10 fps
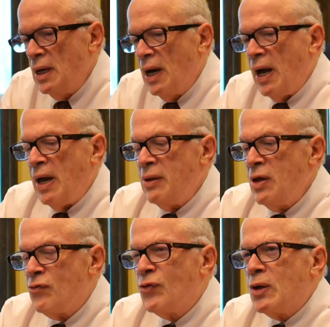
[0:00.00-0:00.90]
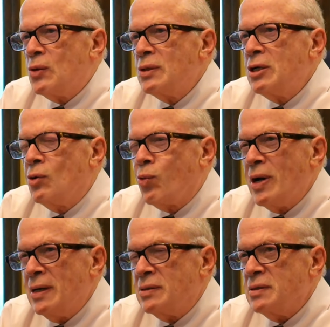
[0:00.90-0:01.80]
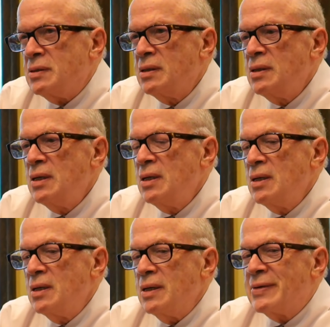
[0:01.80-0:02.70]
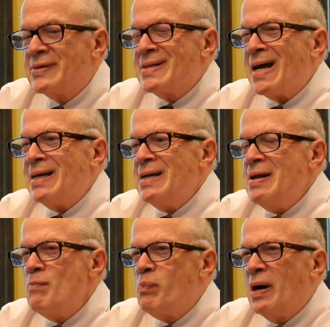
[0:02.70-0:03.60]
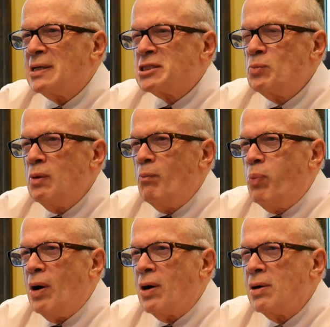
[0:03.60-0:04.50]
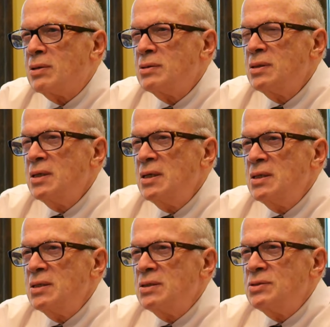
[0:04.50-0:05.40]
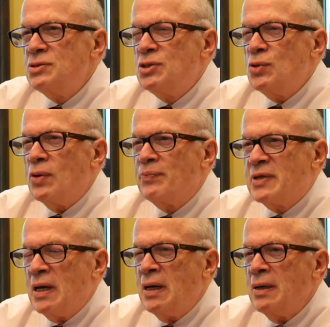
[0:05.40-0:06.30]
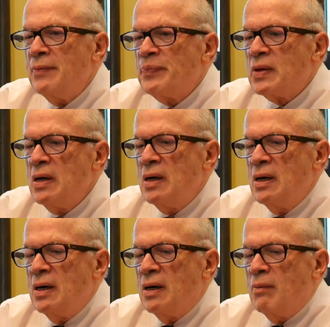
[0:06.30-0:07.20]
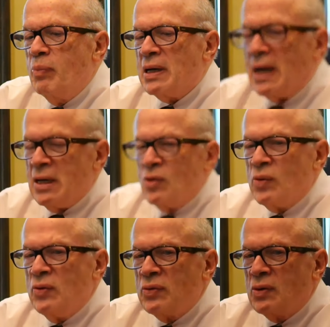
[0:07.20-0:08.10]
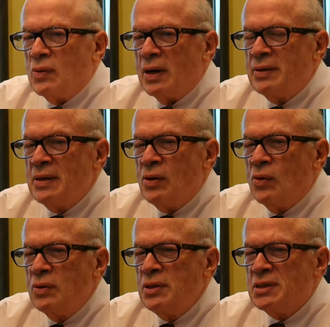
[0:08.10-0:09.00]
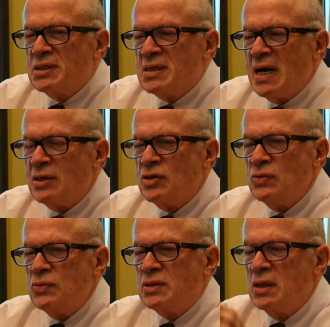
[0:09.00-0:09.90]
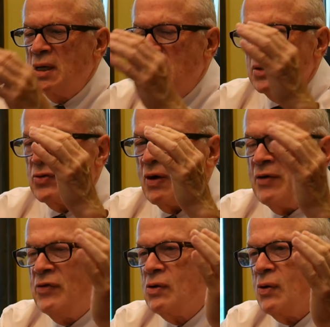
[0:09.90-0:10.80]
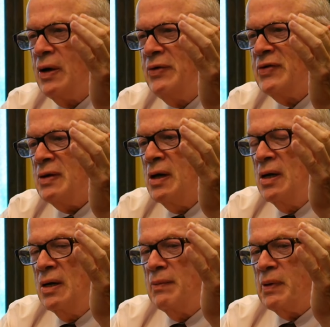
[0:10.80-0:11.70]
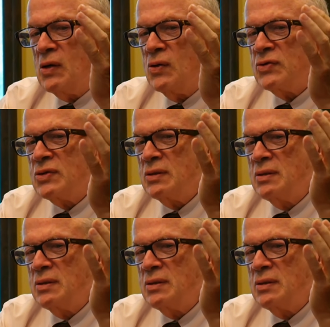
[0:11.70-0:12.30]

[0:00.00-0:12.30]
and they're frequently granted. It's not an impossible bar to obtain. But I agree with you. I think all these statutes drive you crazy because